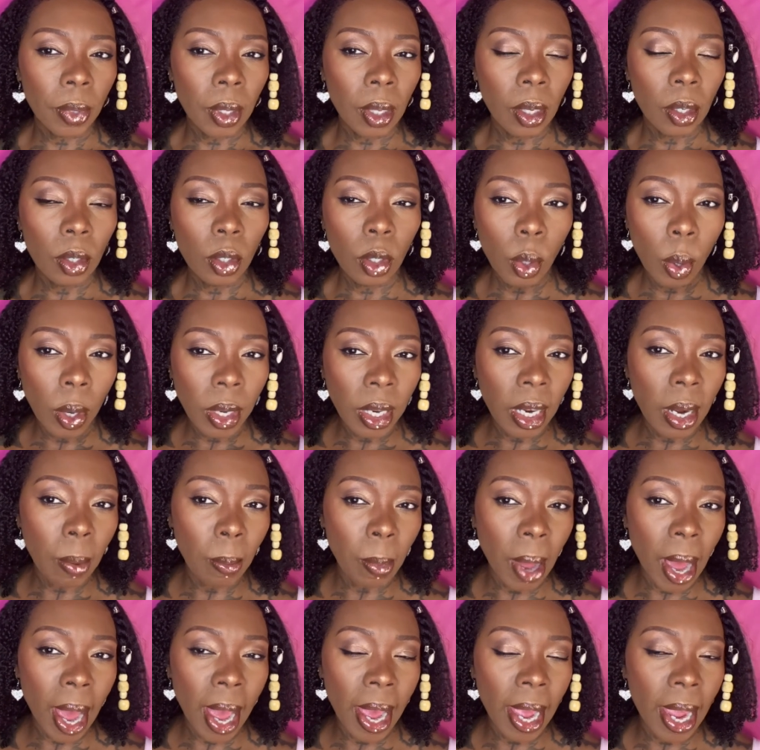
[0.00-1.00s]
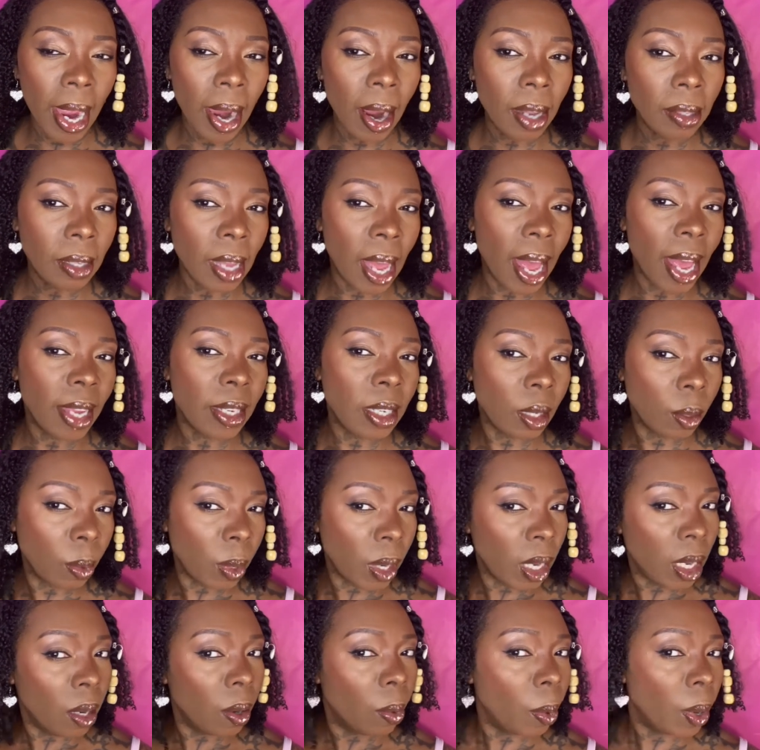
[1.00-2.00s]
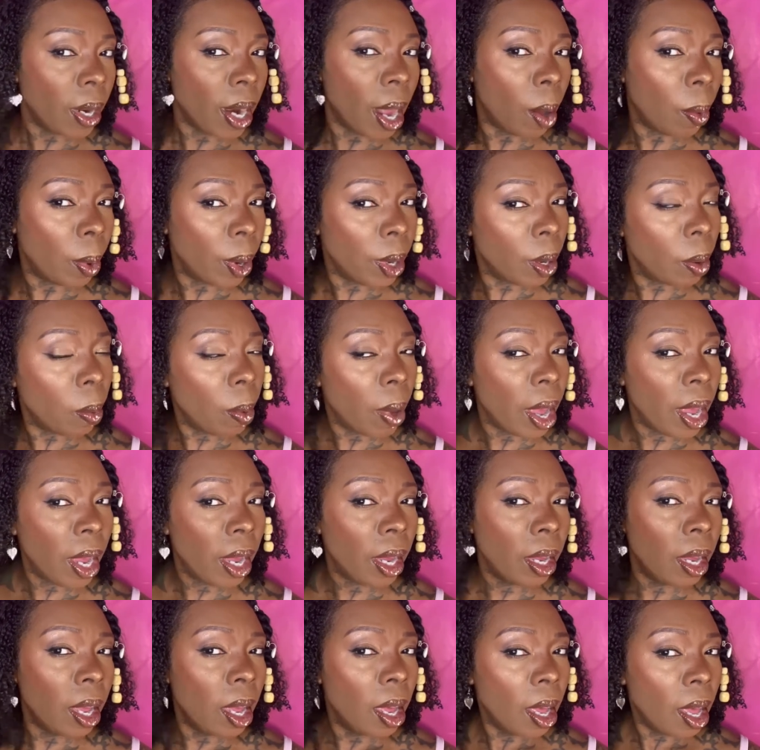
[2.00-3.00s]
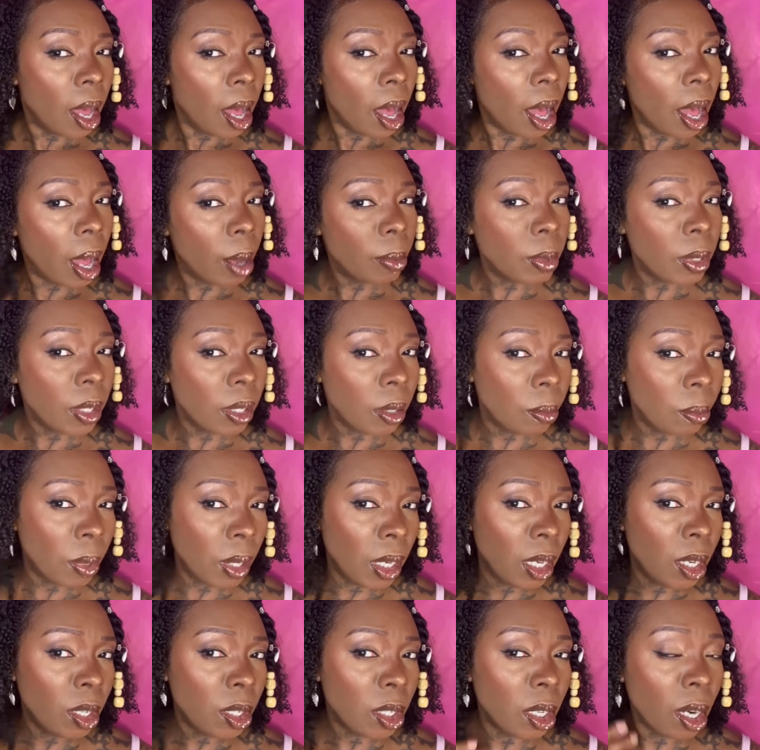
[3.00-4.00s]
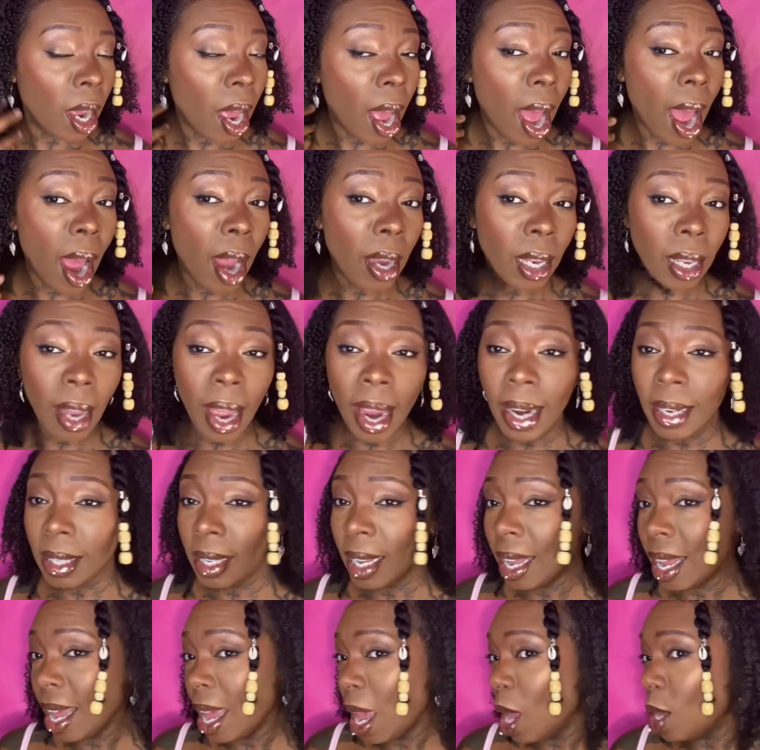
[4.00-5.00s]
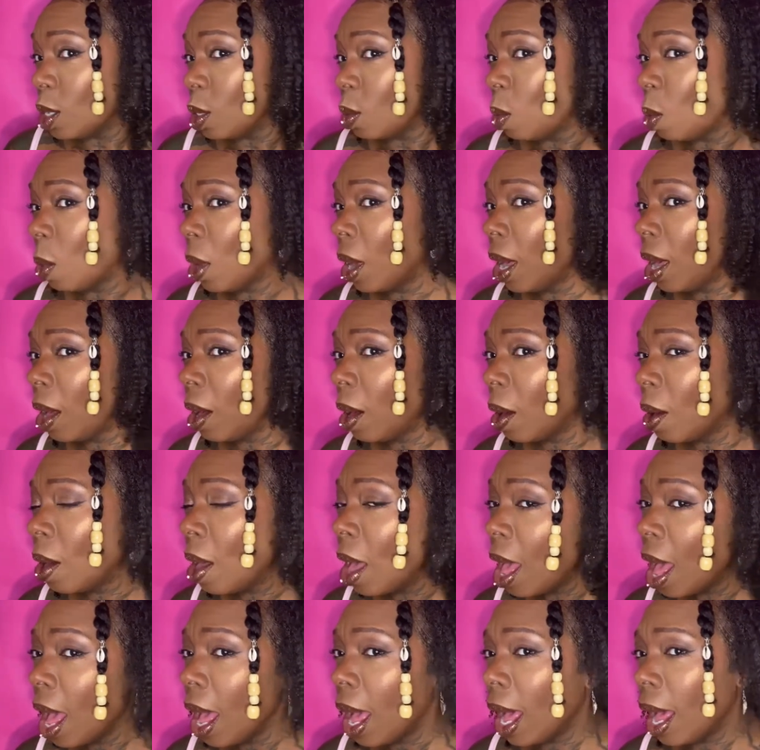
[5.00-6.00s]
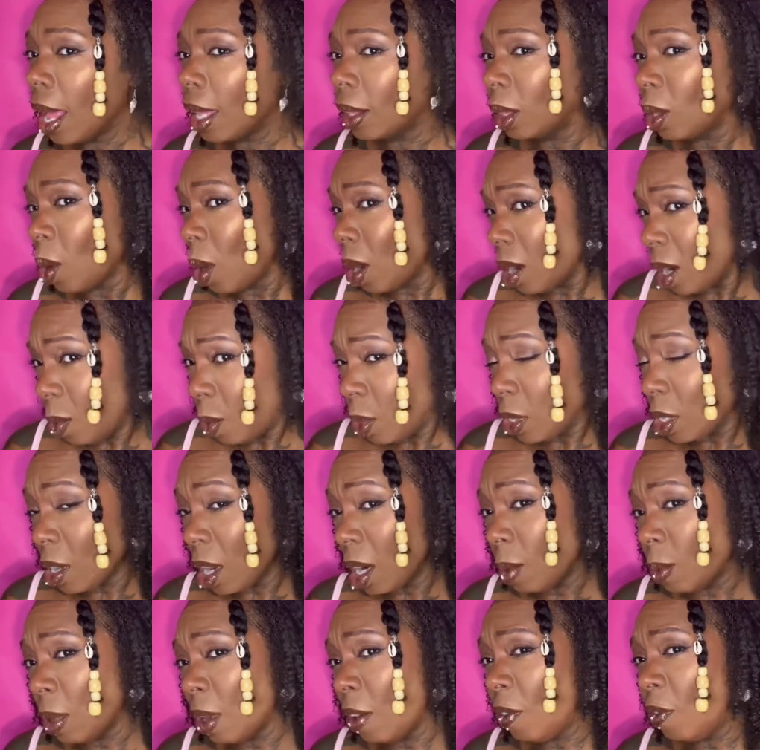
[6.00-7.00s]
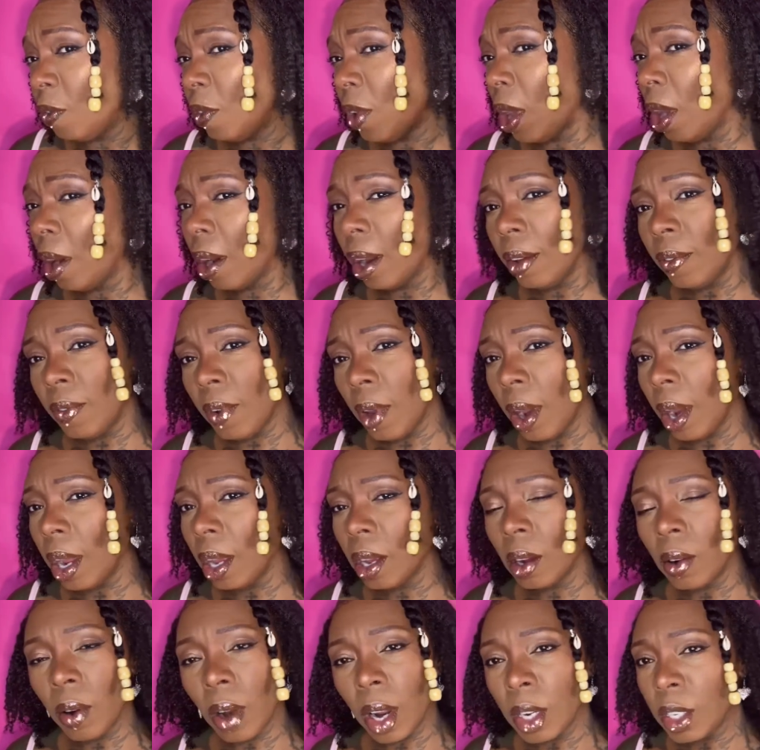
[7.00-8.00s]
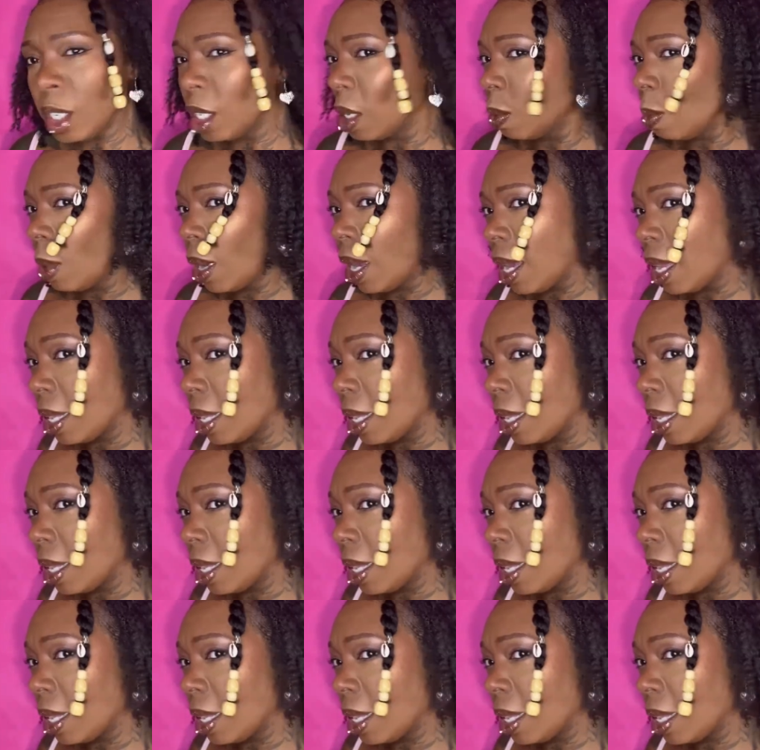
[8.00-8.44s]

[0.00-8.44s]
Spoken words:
doing it in my hair last week when I went away to the beach, I liked it as well. I thought it was going to be very, very crunchy, but